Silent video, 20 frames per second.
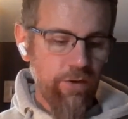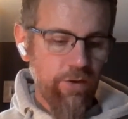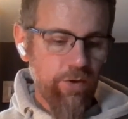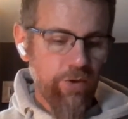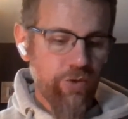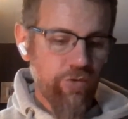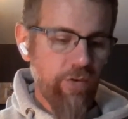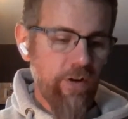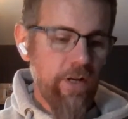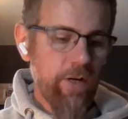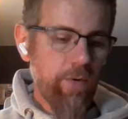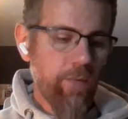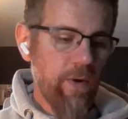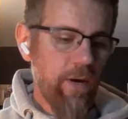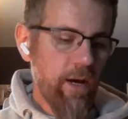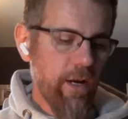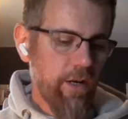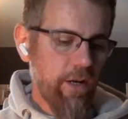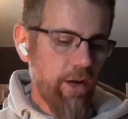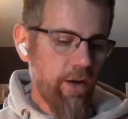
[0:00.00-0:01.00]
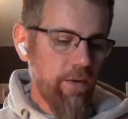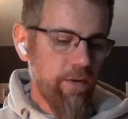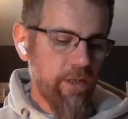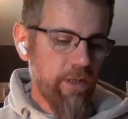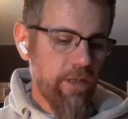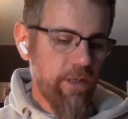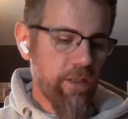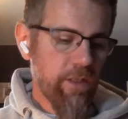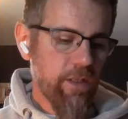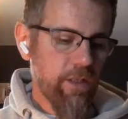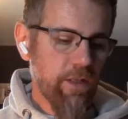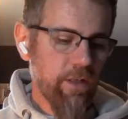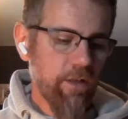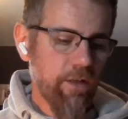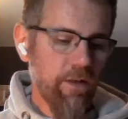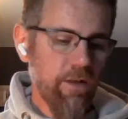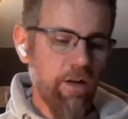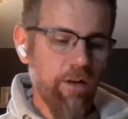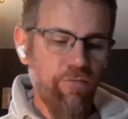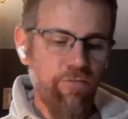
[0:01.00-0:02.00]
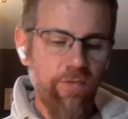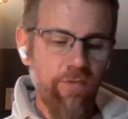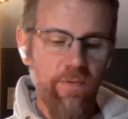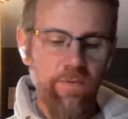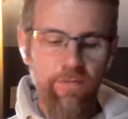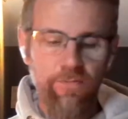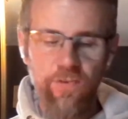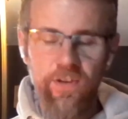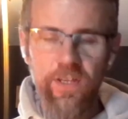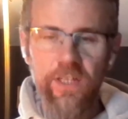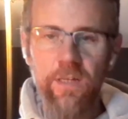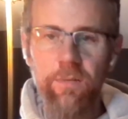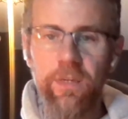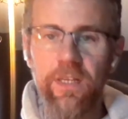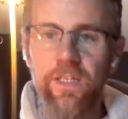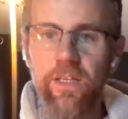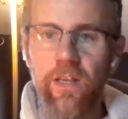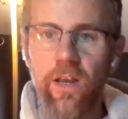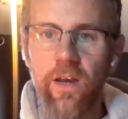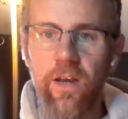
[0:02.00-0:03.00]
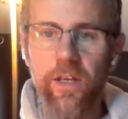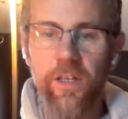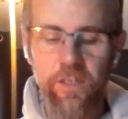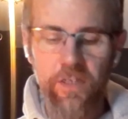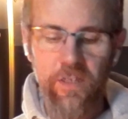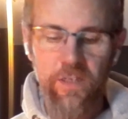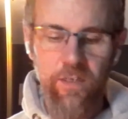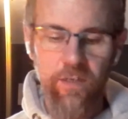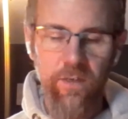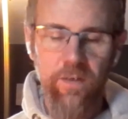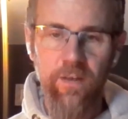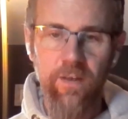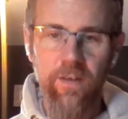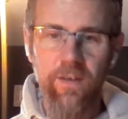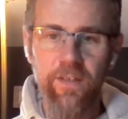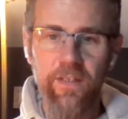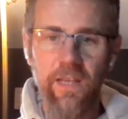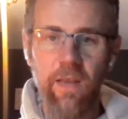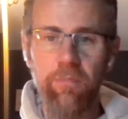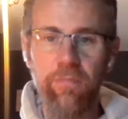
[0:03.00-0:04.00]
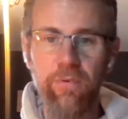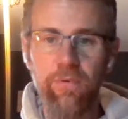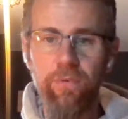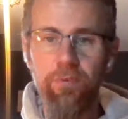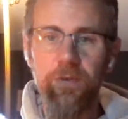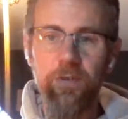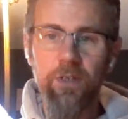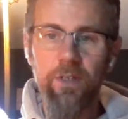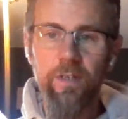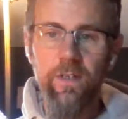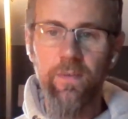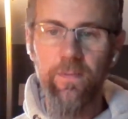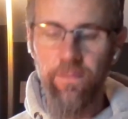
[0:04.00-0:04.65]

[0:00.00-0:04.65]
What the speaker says: straight away I noticed reasonably sized samples